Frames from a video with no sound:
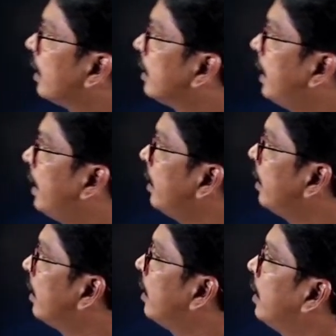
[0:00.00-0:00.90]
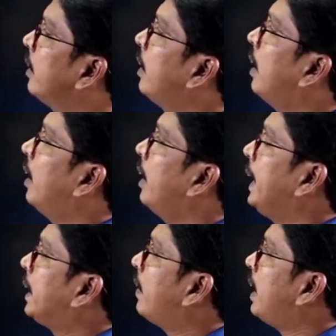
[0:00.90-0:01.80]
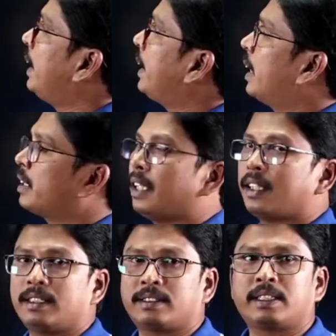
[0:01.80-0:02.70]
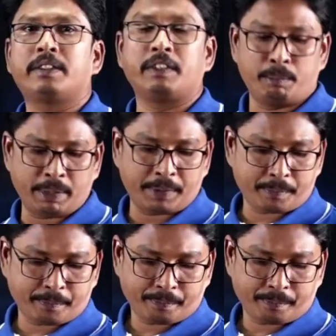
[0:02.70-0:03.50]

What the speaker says: then the equivalent inertia constant will be,